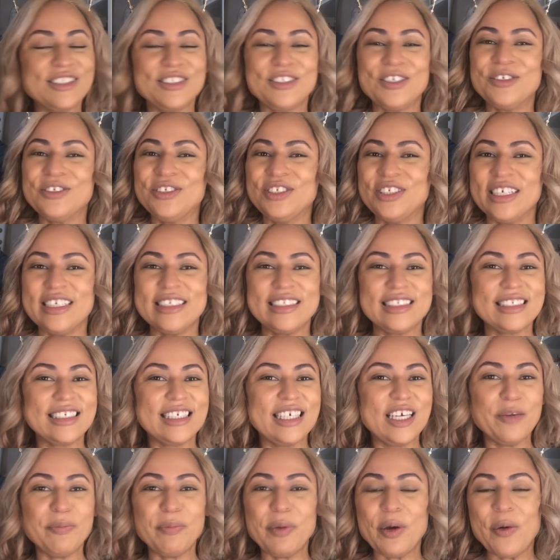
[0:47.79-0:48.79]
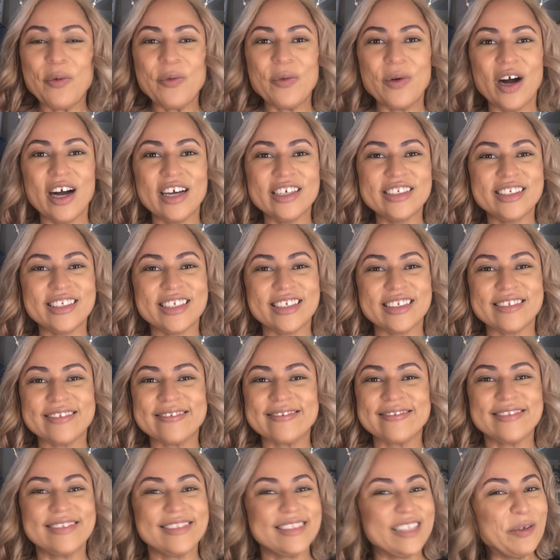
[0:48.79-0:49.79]
So just keep on watching.
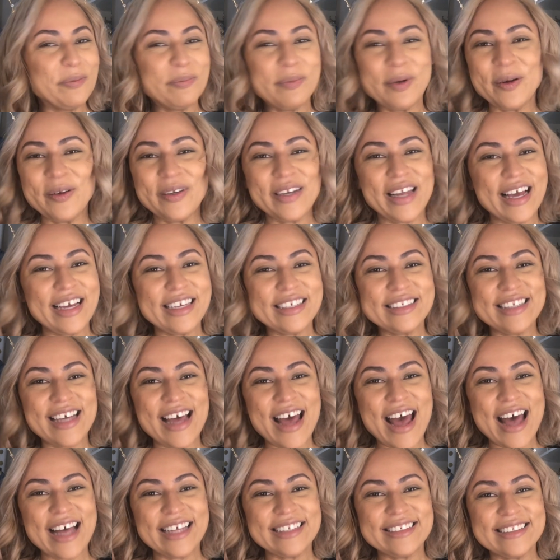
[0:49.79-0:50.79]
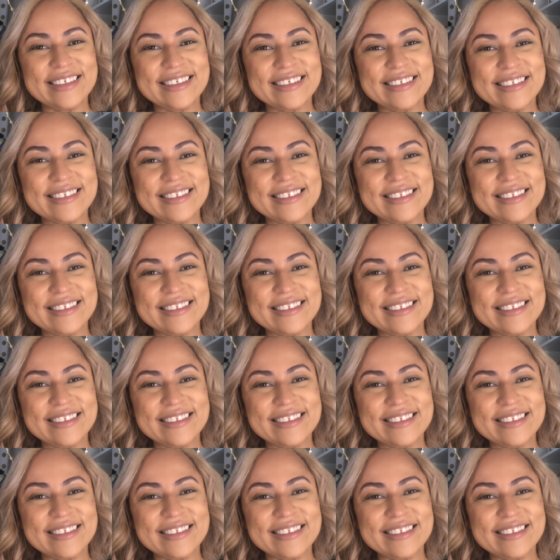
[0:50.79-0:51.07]
Simple like that.